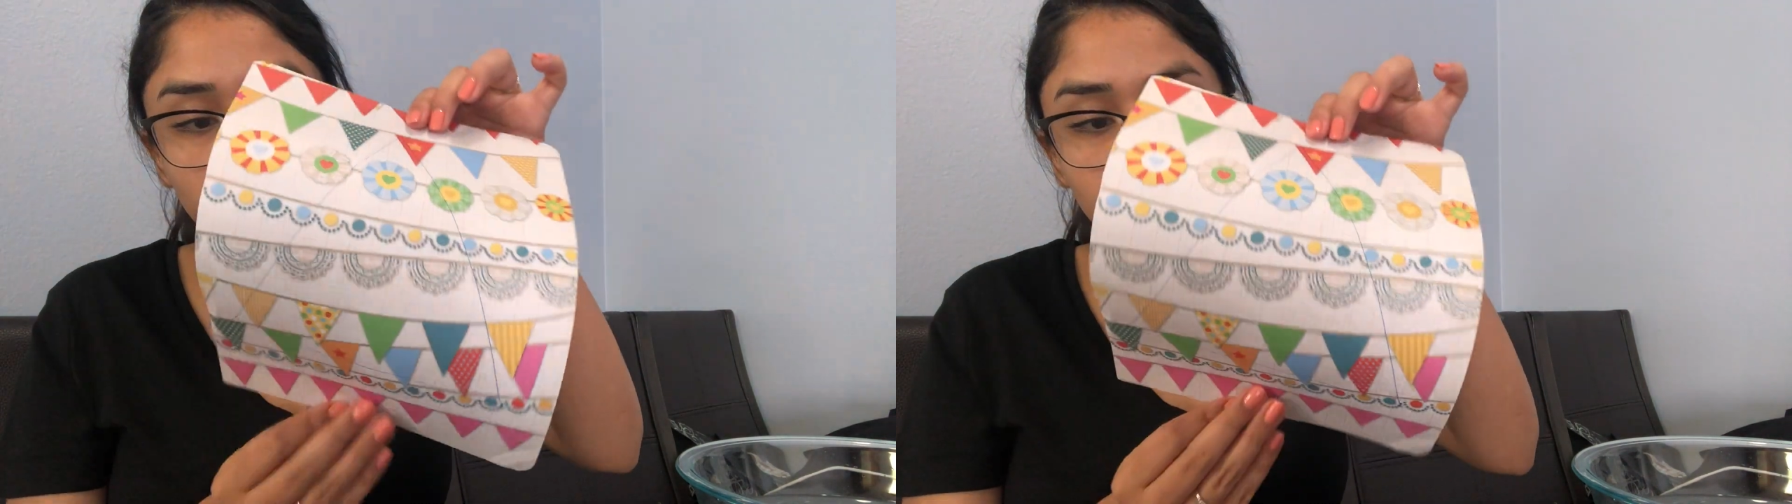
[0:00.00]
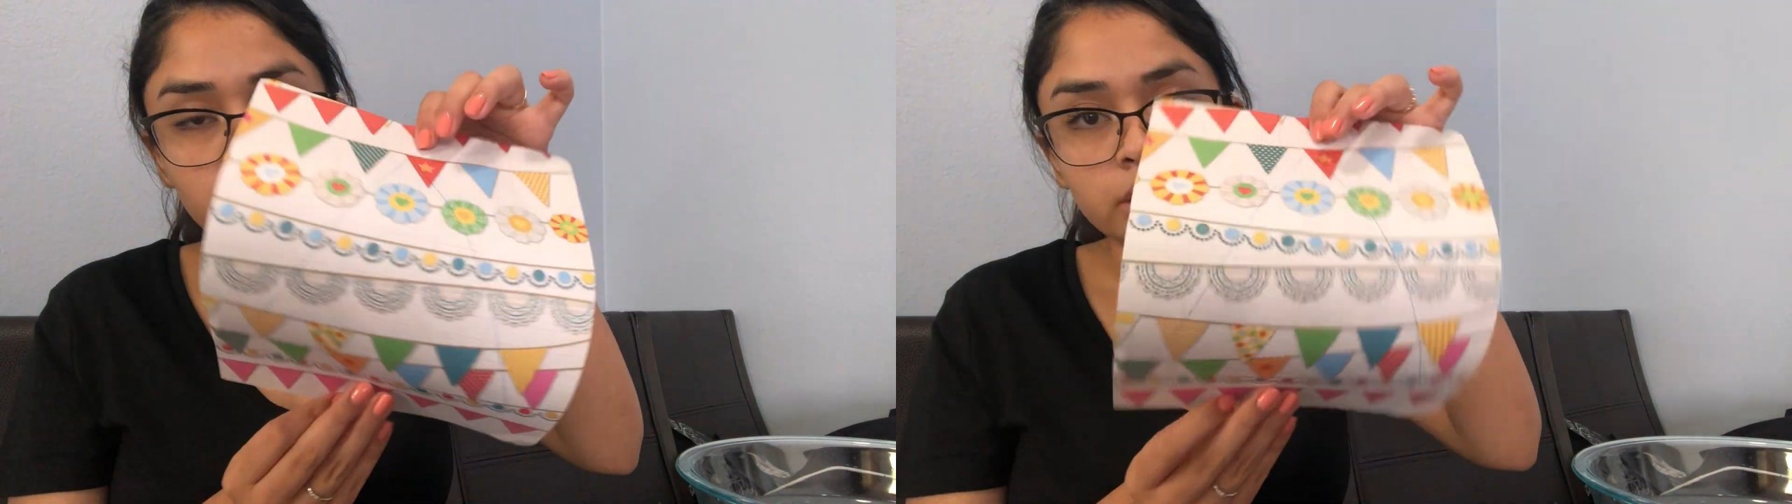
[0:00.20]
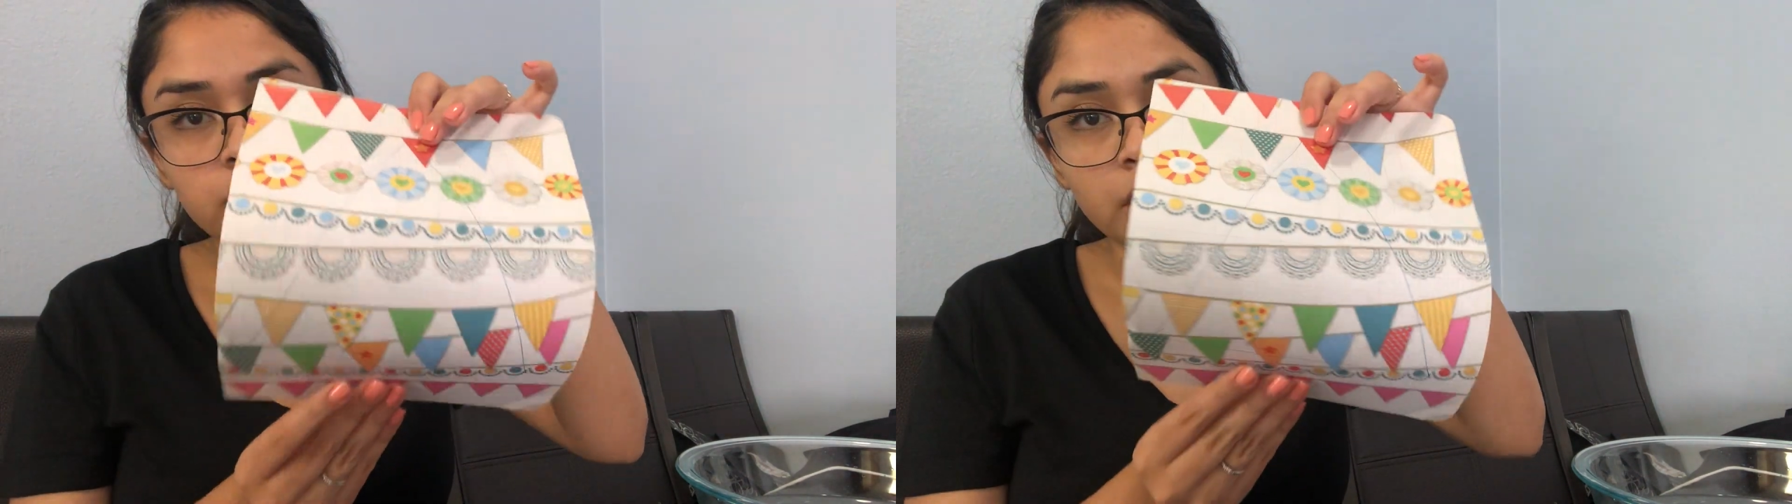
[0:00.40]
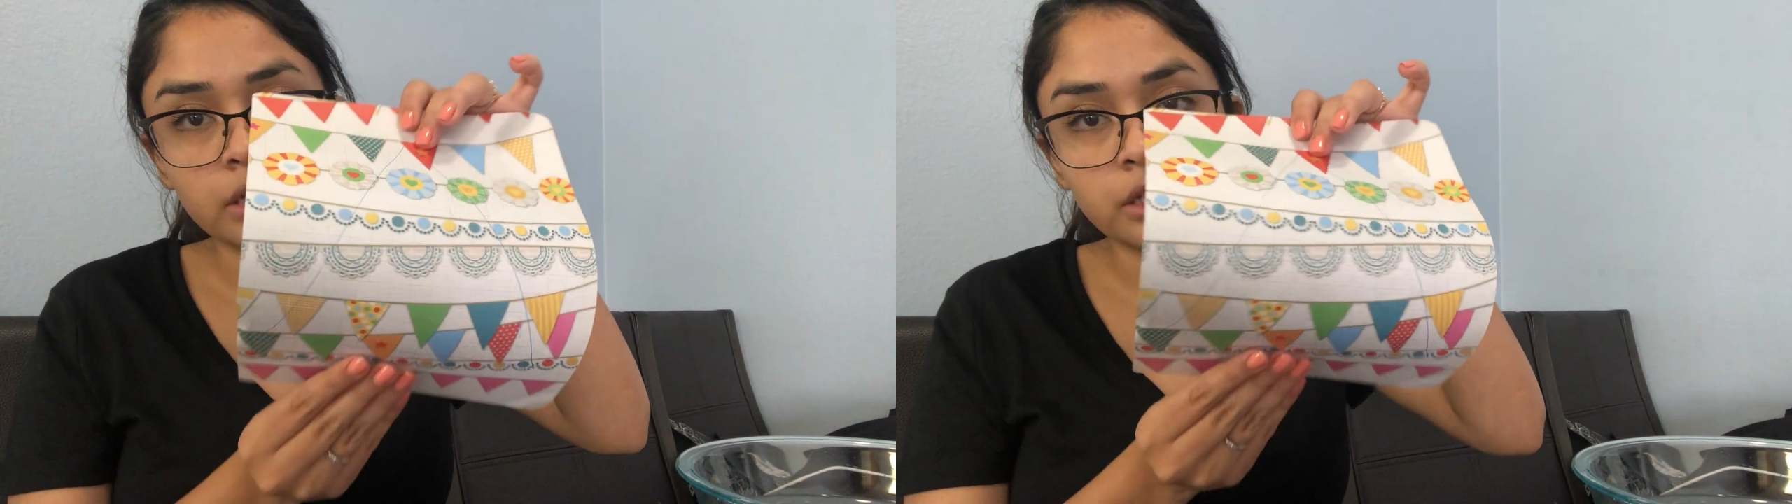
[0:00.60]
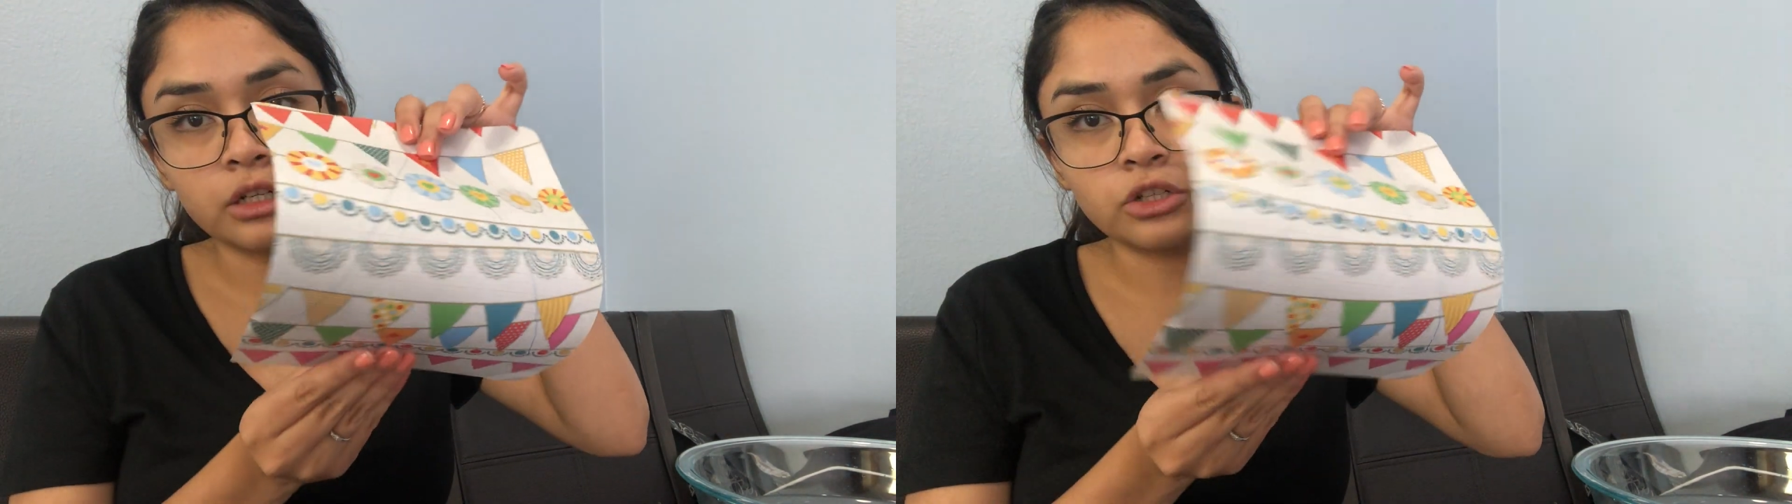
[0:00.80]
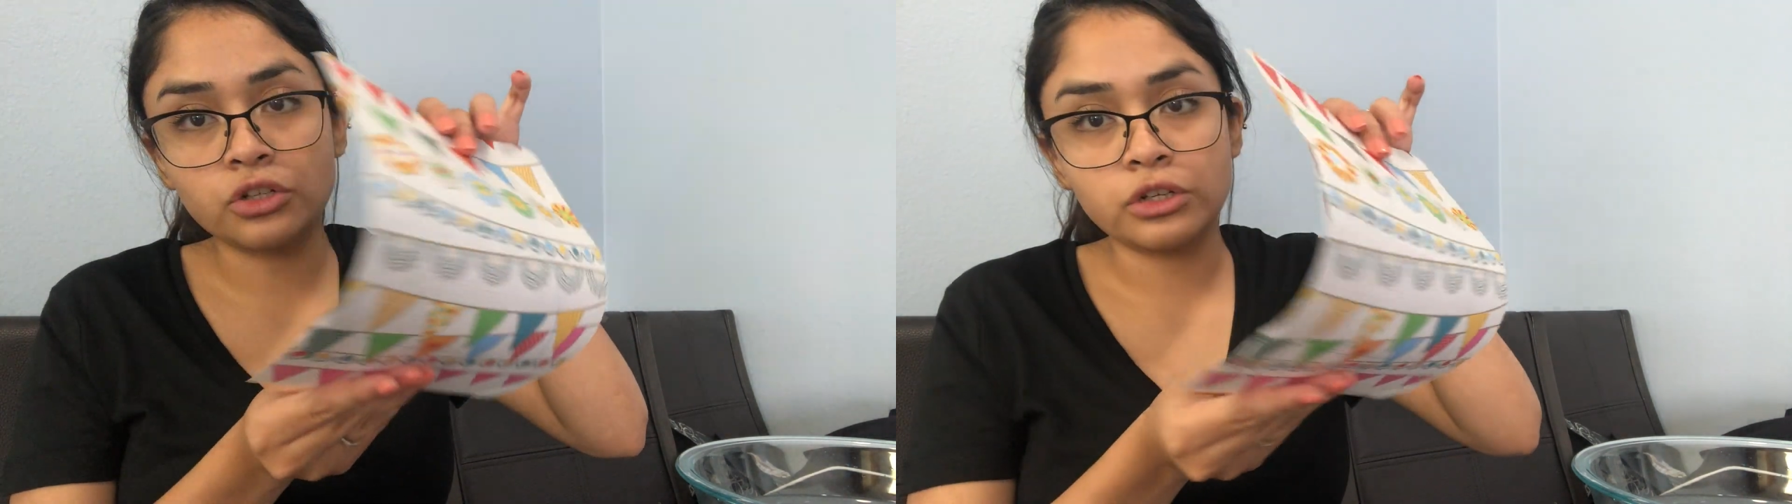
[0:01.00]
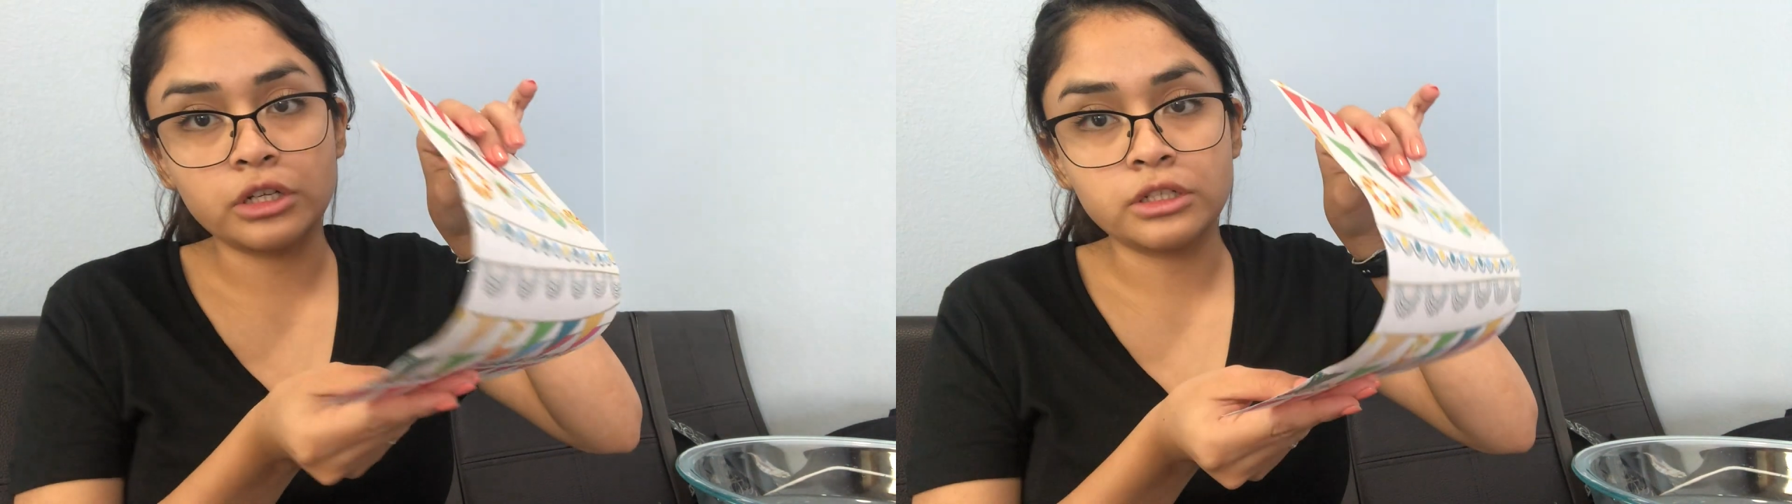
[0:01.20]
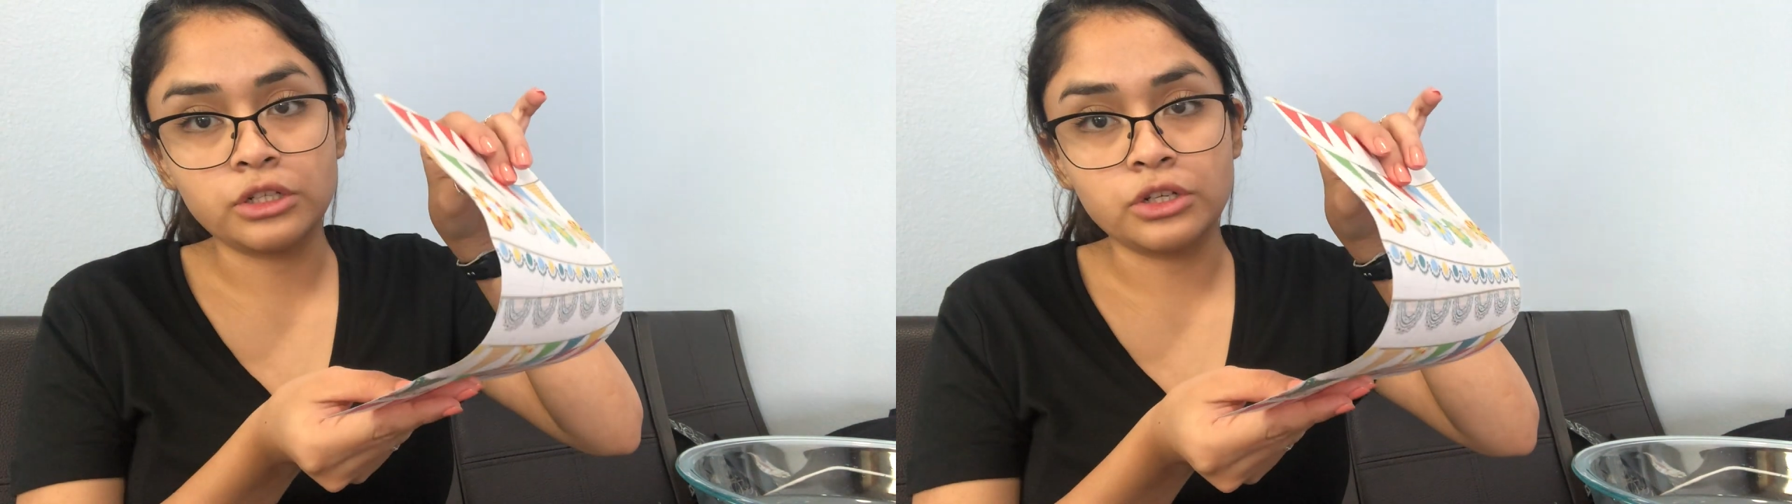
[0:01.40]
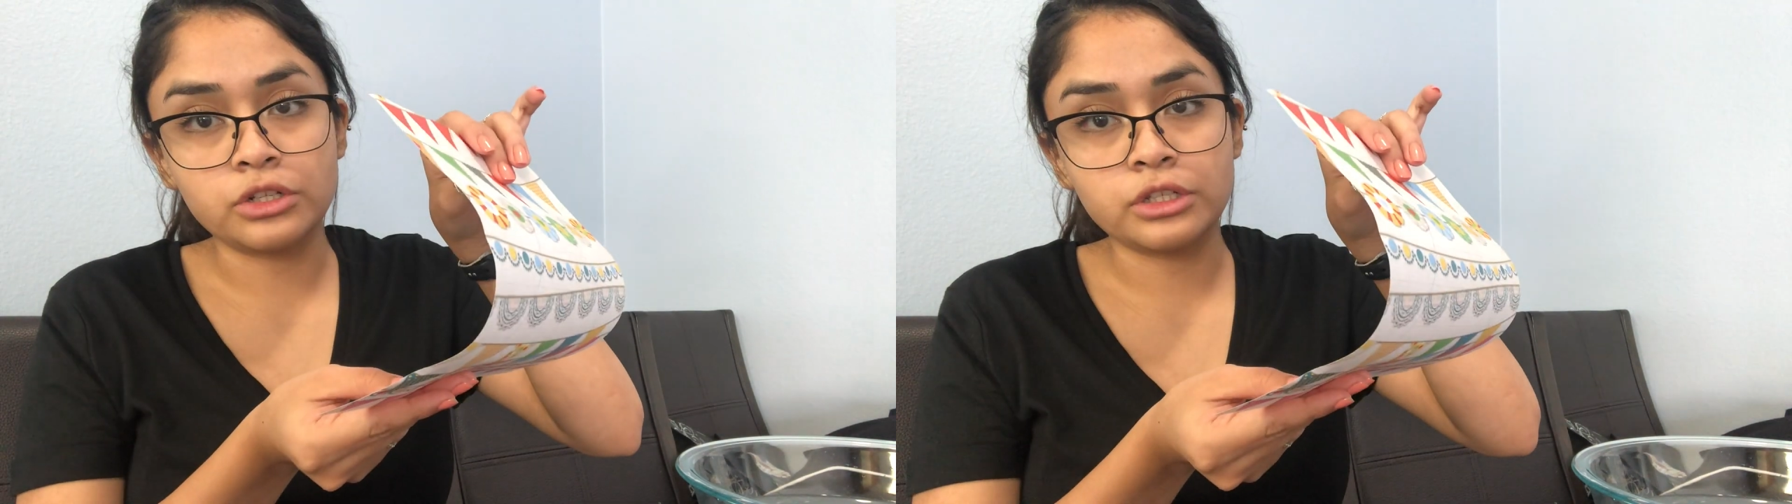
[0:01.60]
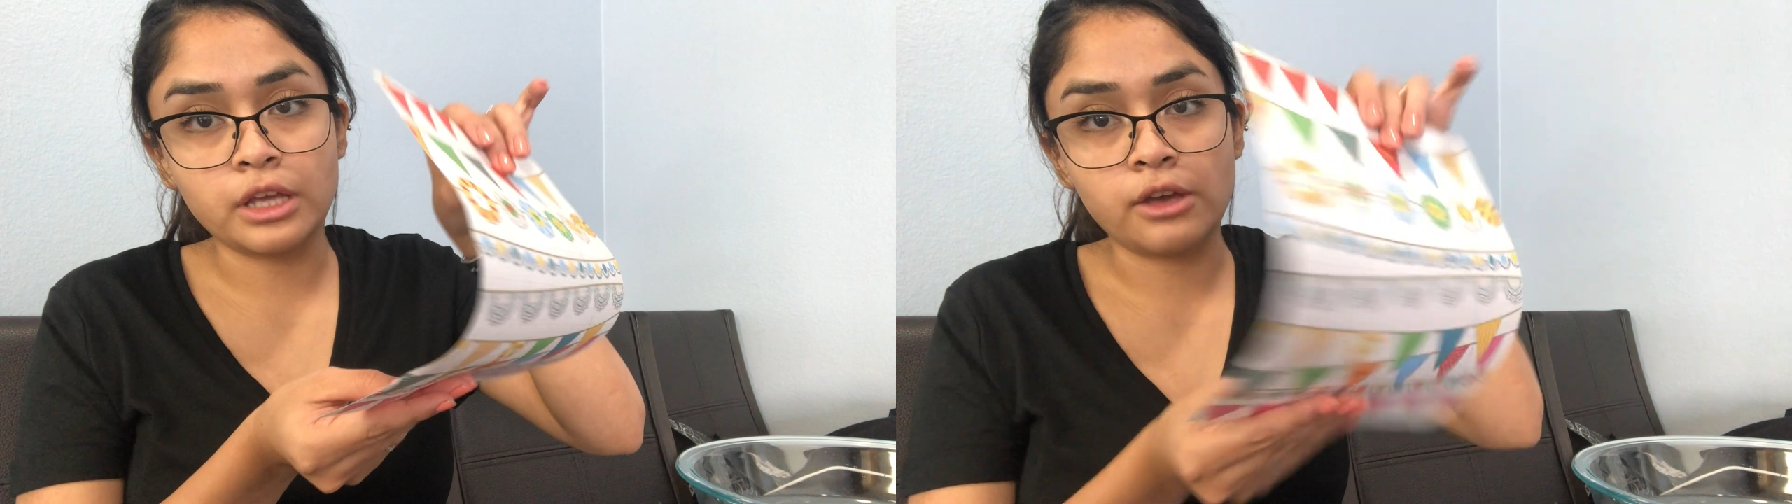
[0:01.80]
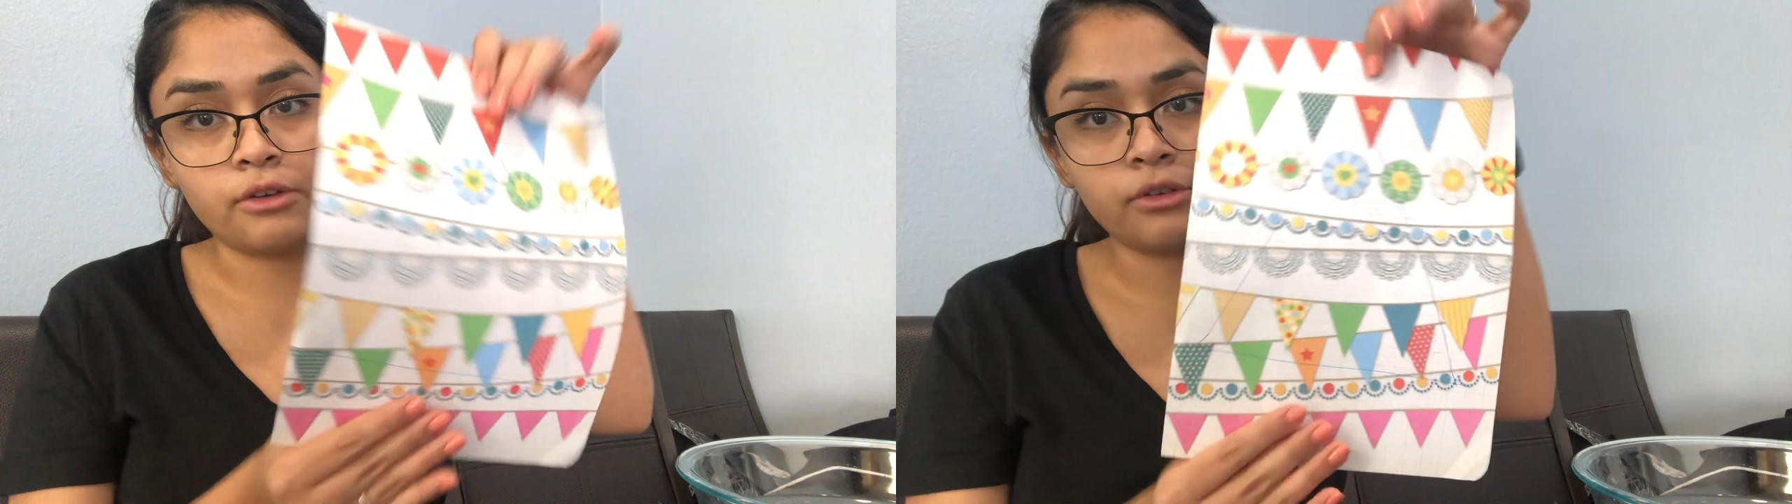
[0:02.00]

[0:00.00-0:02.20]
because it's gonna turn into your sail.